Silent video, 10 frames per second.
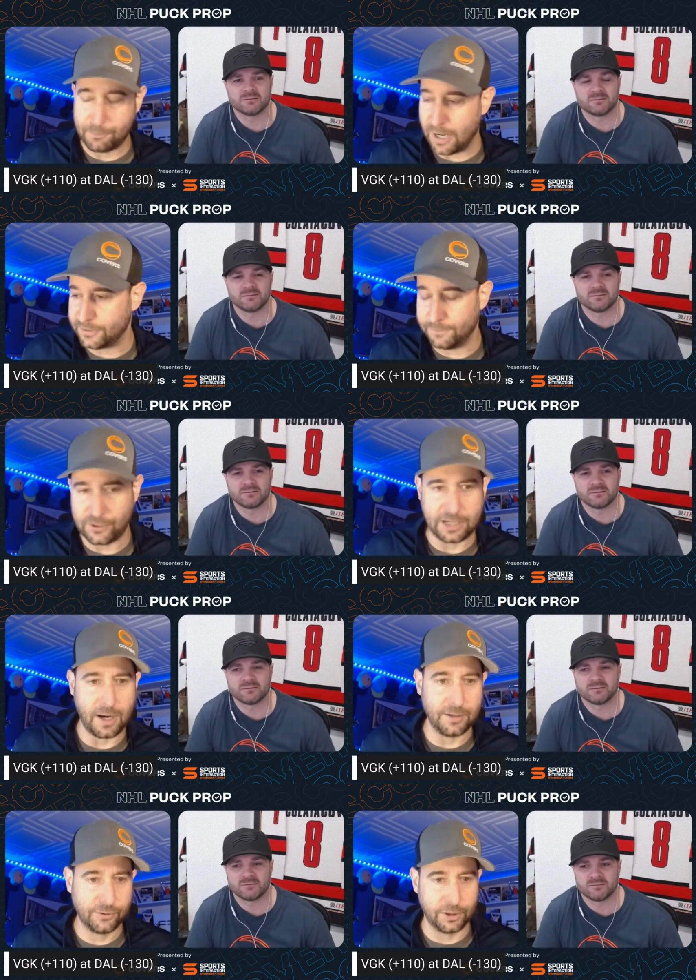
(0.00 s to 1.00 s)
Speaker 1: price if Jake
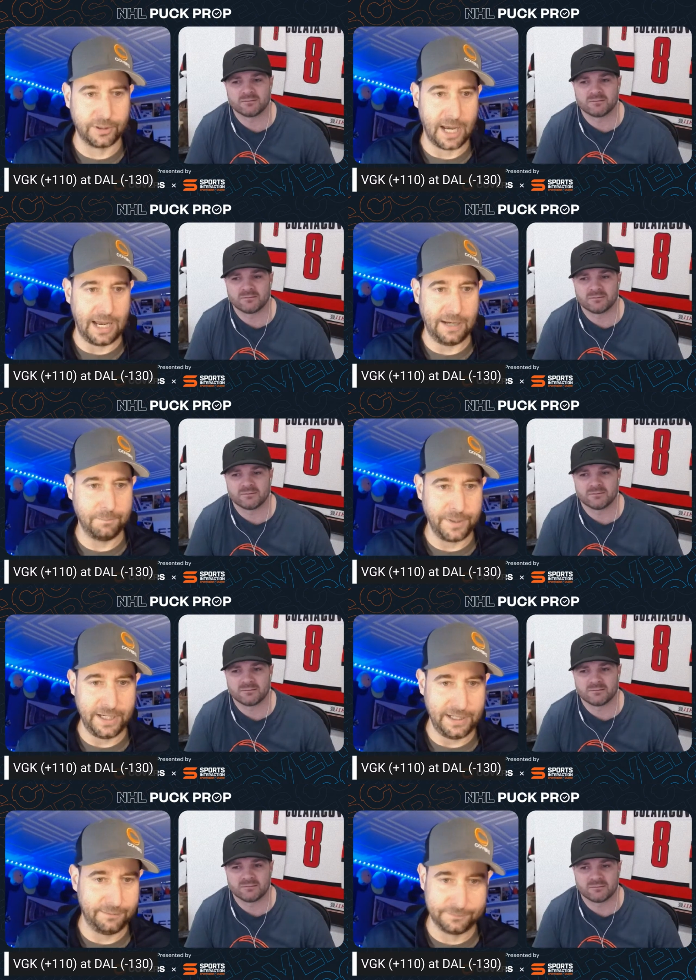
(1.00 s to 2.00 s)
Oettinger can
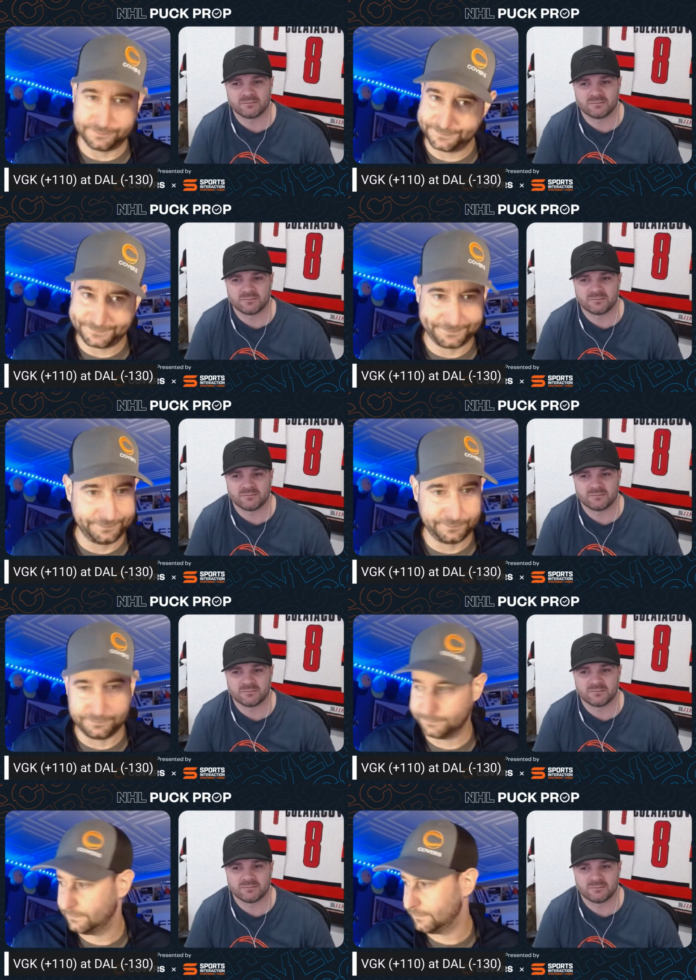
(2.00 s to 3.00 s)
be
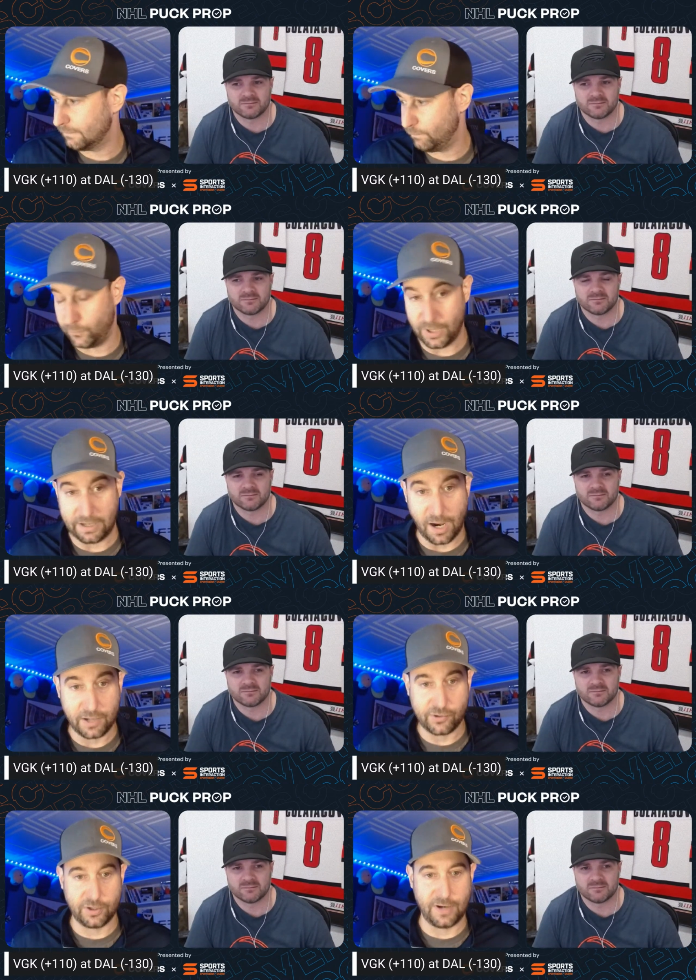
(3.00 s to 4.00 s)
Jake
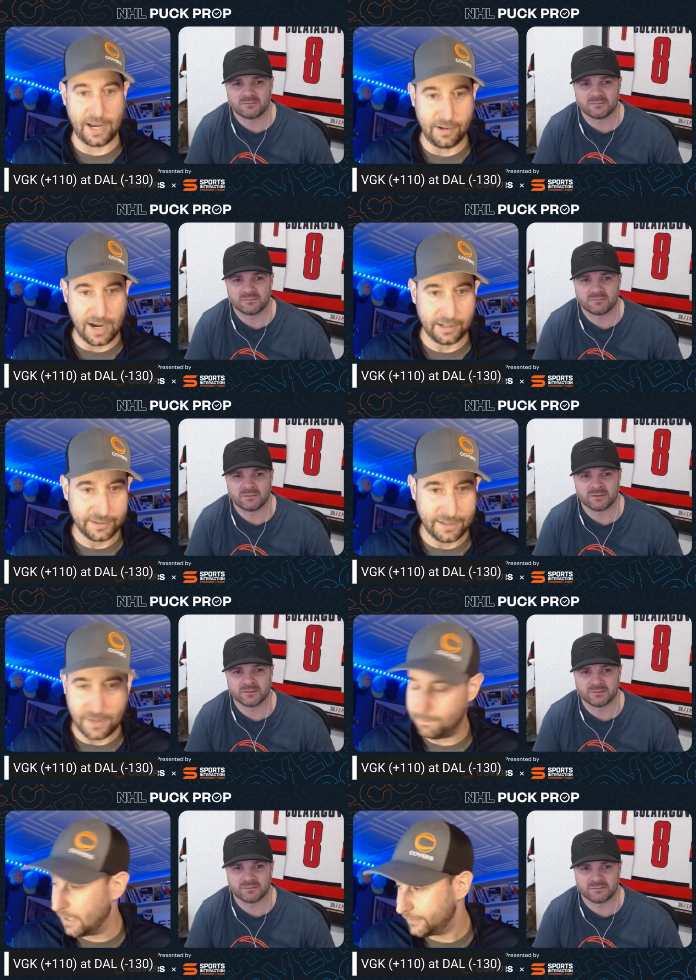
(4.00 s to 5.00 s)
Oettinger and not yeah. give
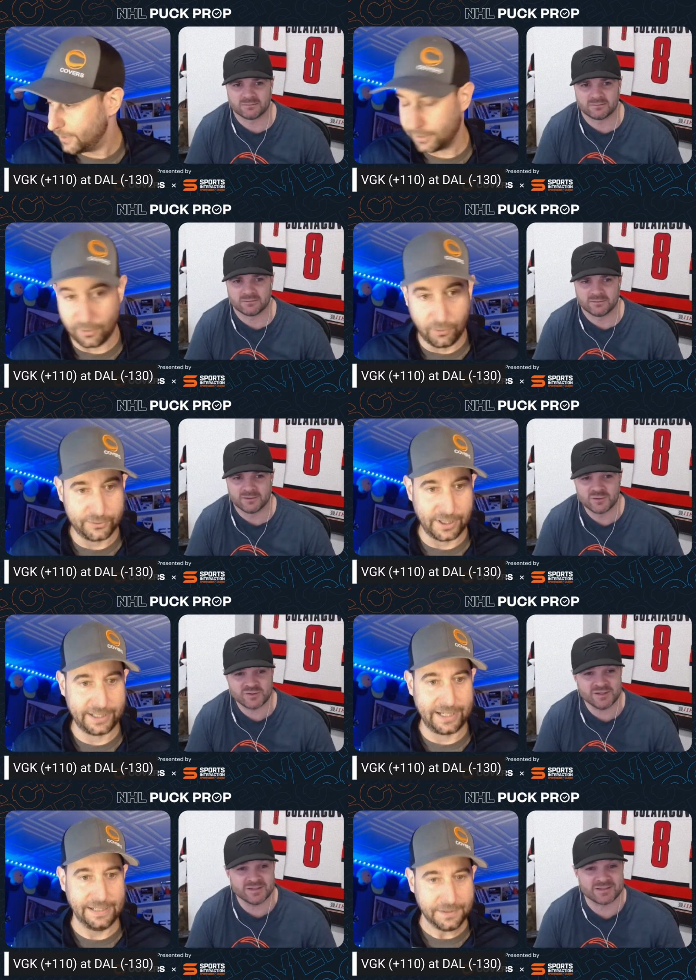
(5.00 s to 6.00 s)
up a ton of goals.
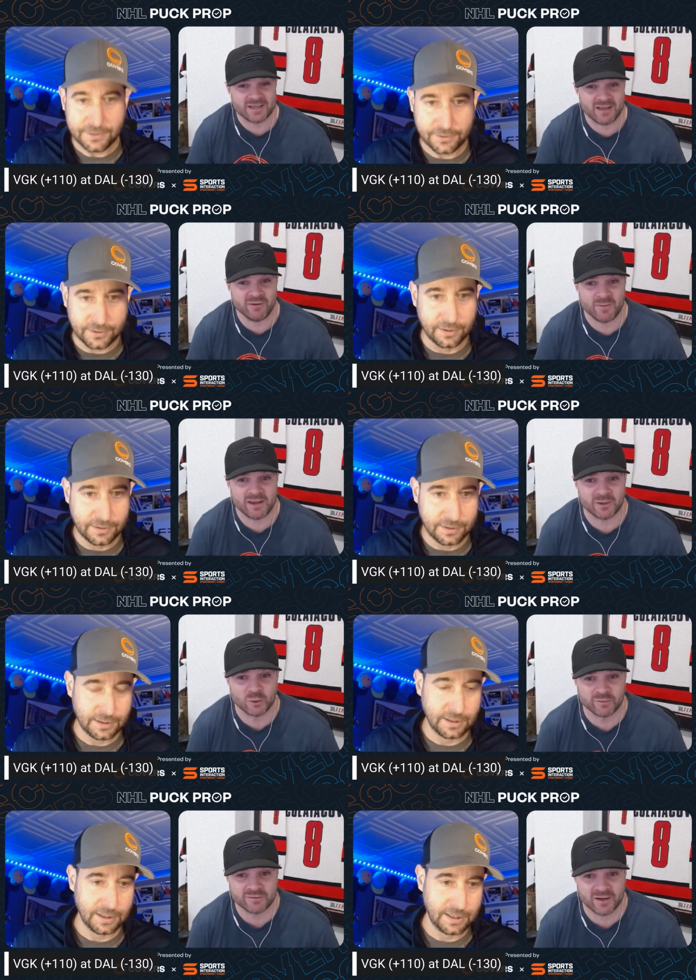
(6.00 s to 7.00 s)
Like, you see the
Speaker 2: save he made in
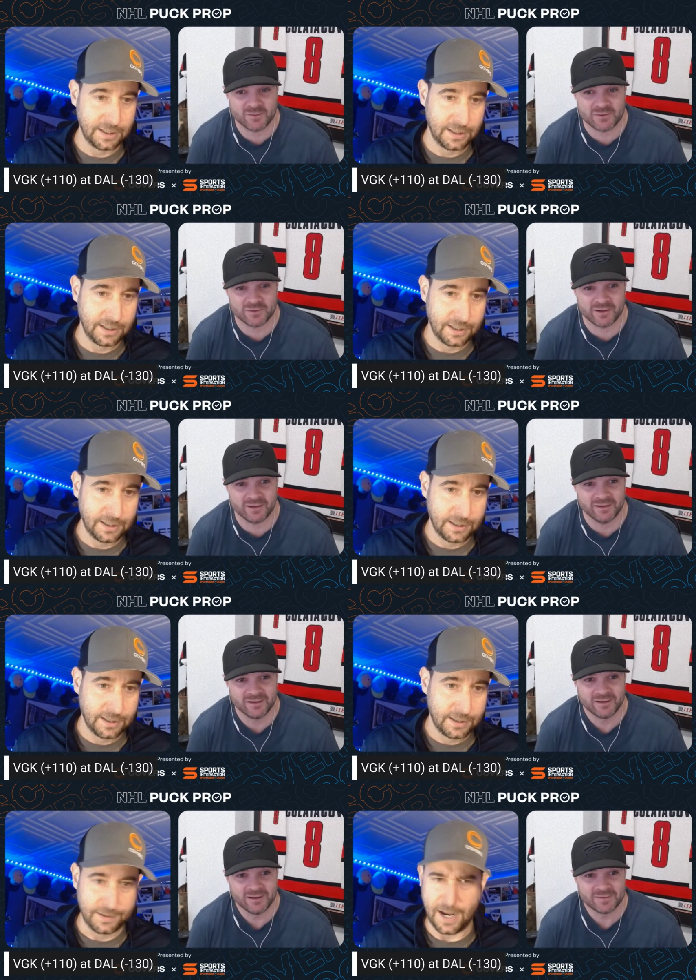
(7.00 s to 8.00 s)
overtime the other day
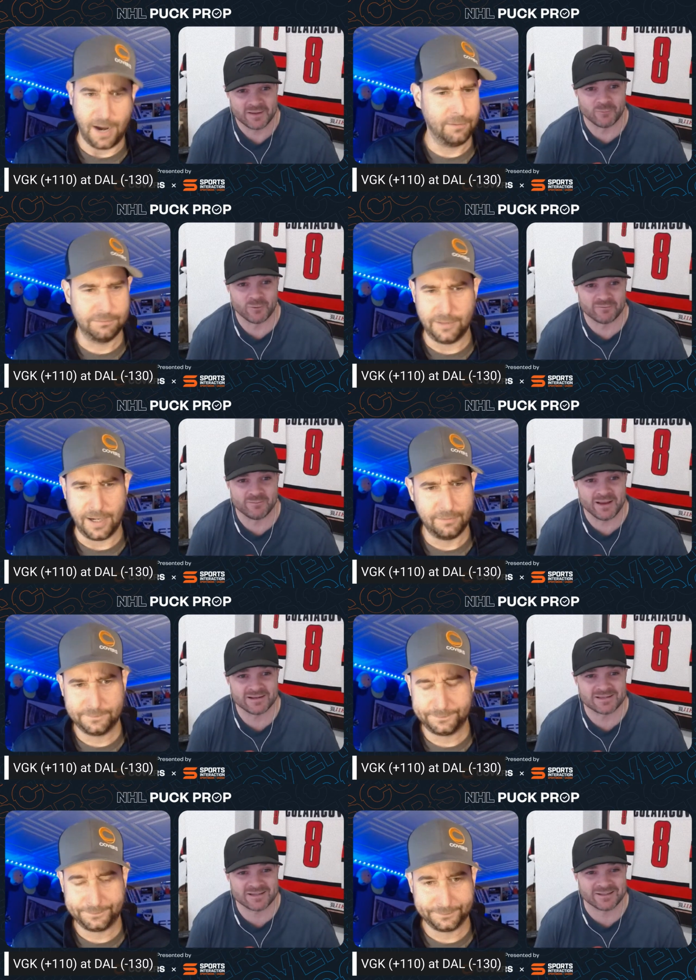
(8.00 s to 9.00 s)
no. that would have made
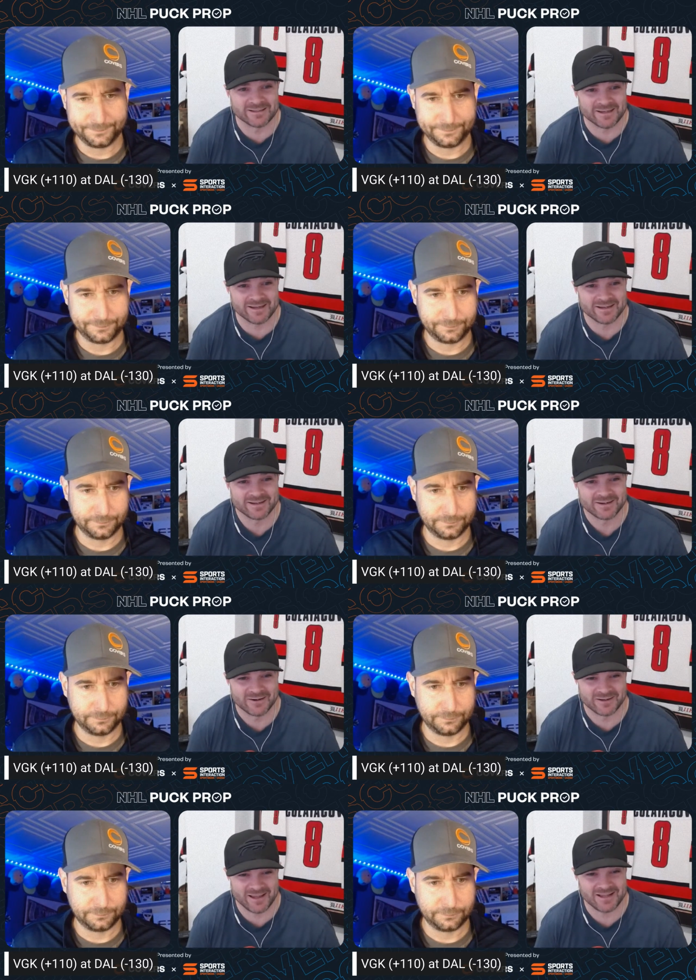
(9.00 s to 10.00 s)
us click
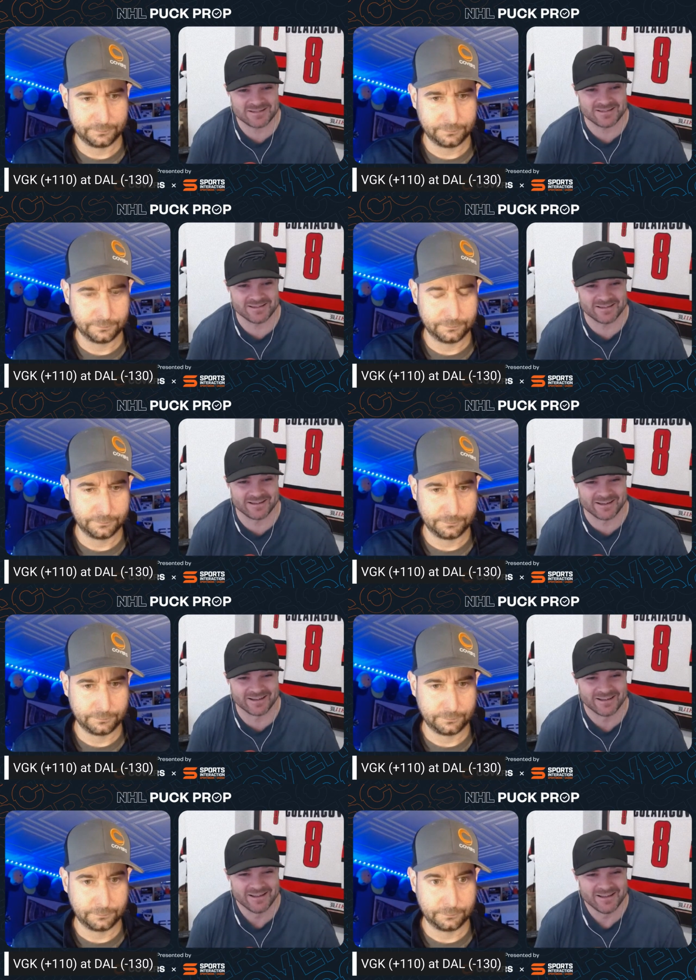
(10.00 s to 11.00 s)
or catch the
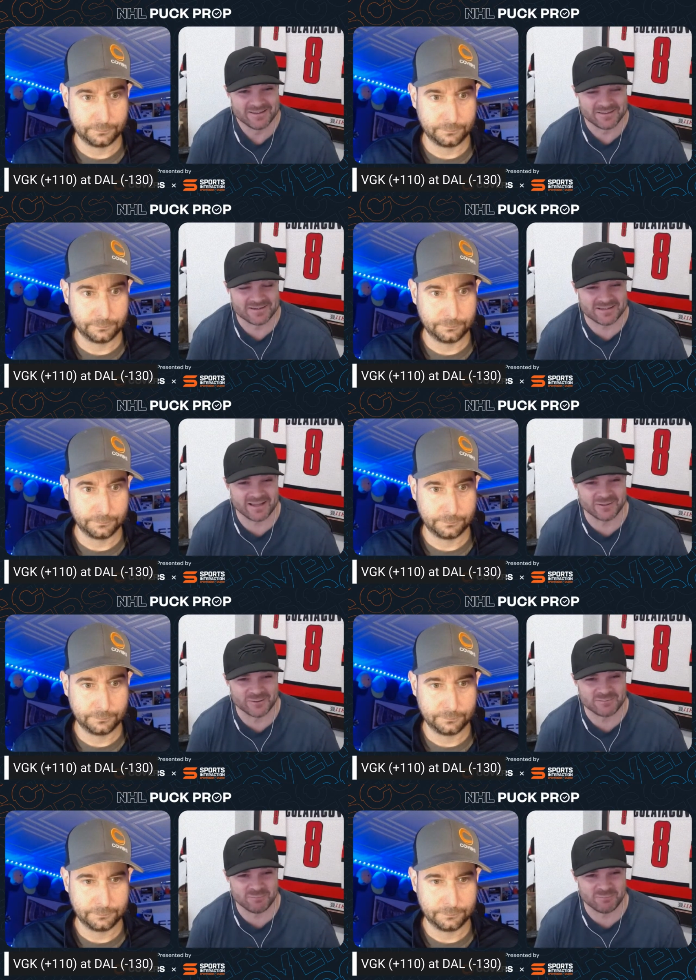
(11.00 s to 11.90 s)
uh, the St. Louis